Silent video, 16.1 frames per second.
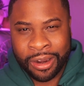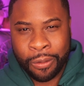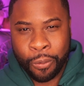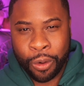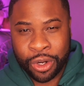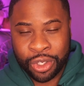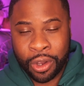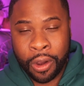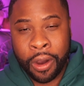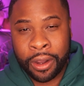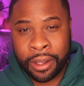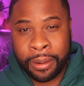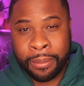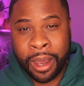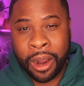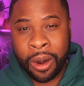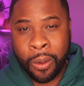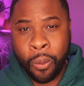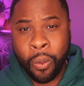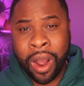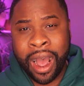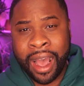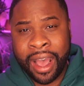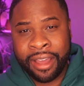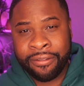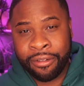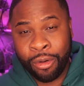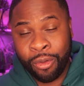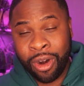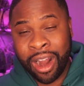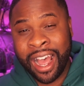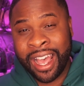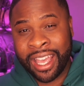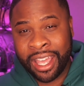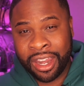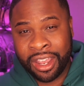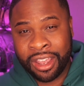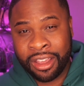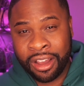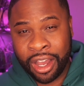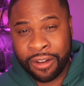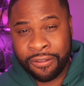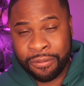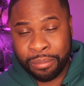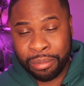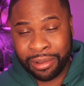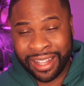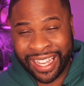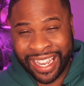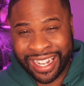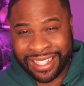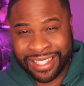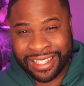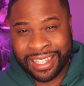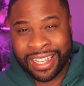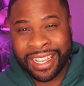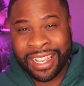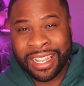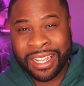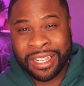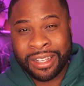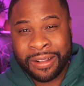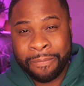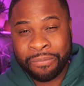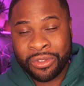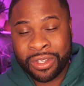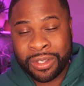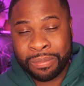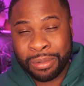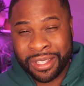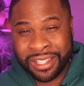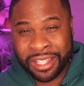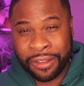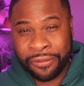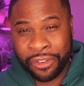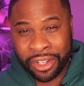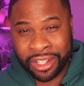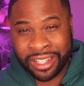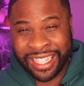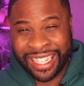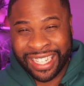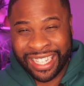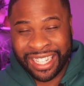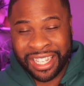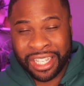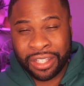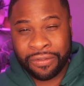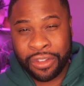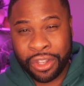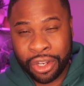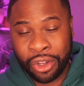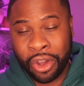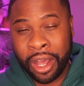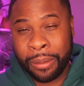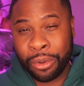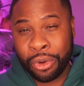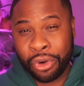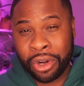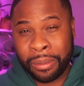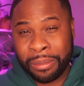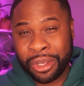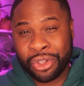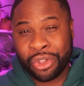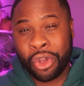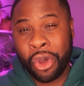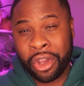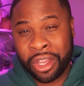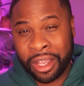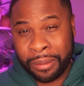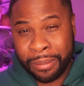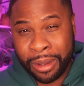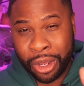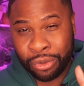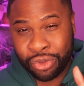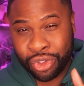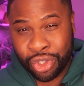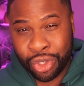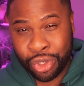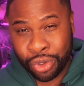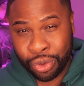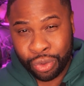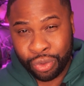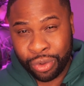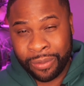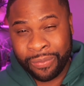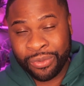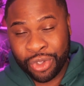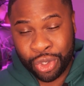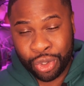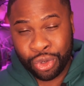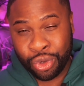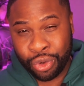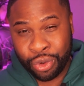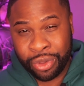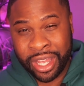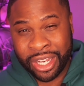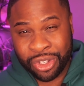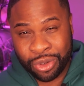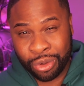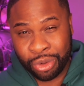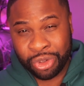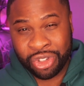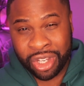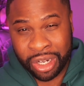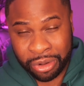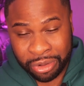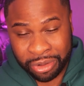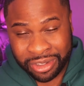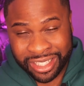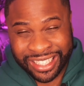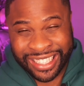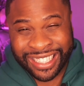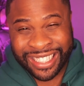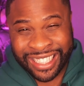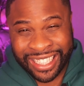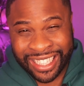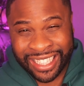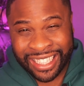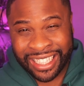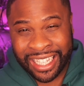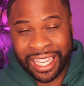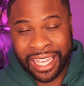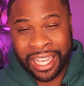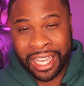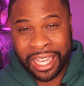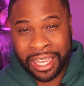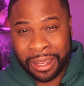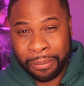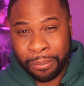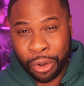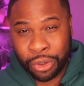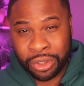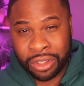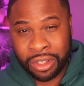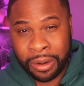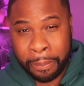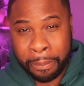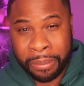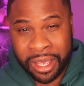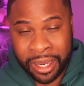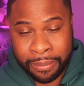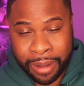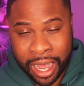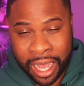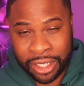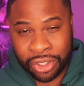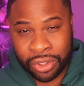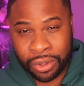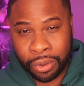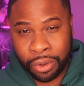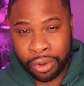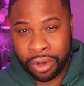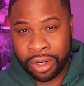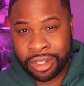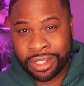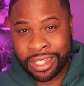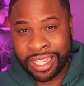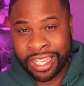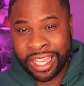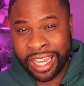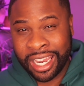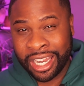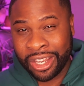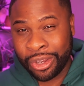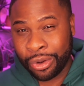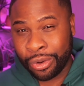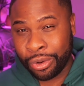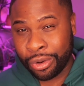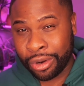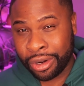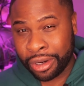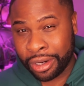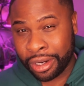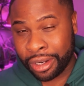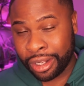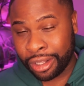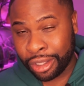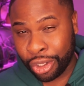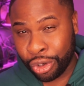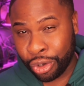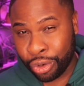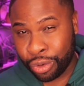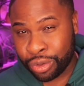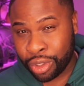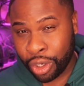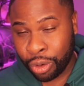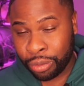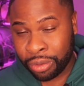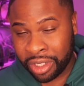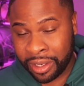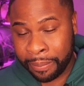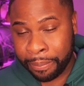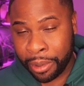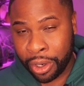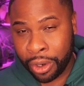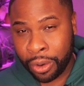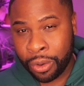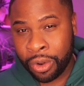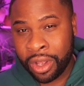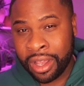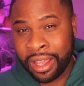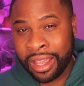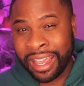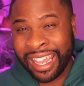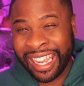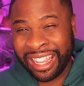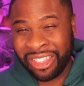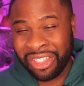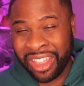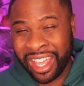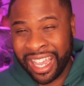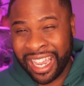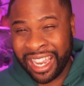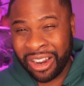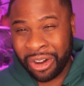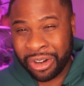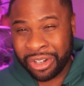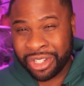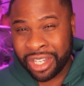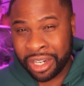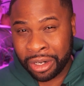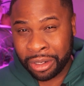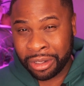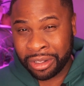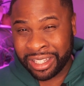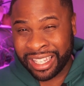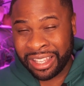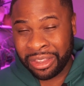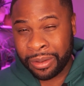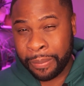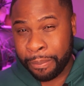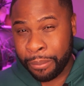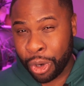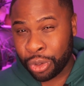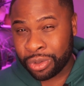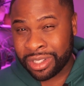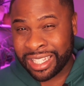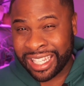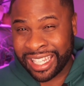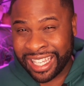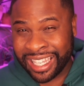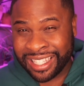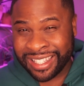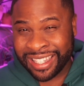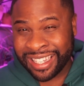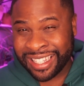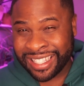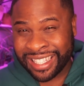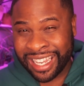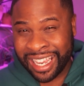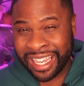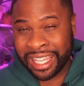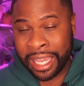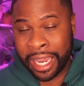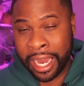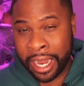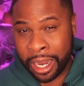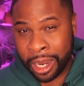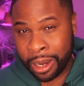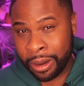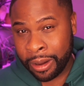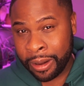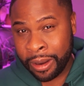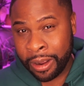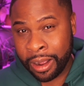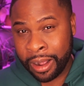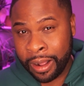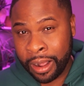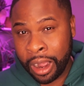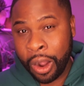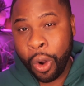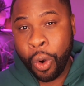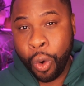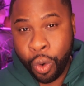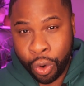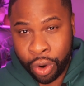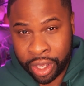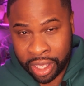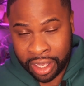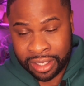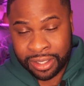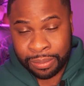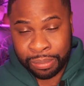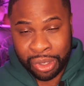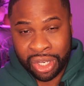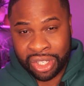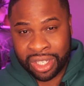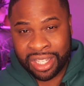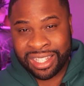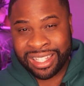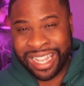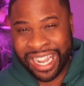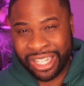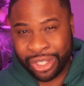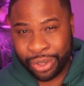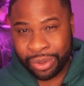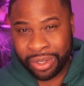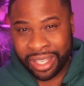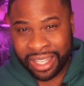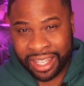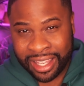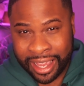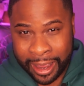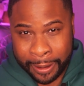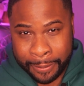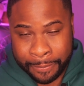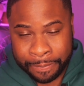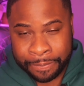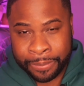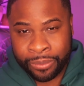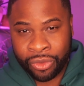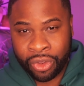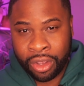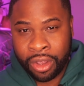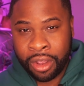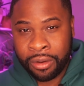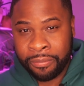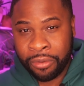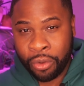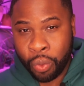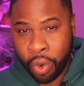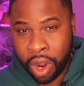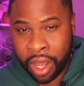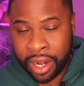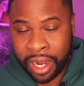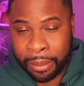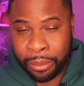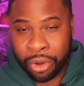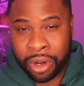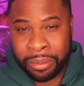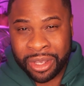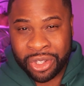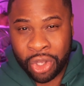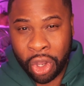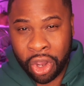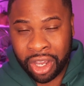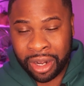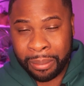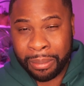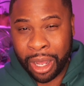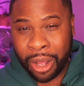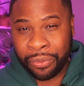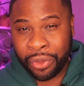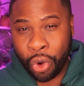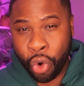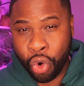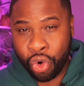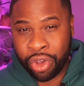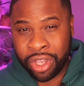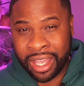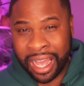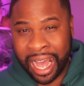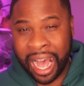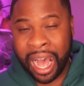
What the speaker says: we're talking about a wide variety of plants. Specifically, in this video, I'm going to be talking about two that you'll generally see in most of your big box stores, in your Lowe's, Home Depot, and they are generally the most easiest care Hoya species that you can get. For one, I'm going to be talking about the Hoya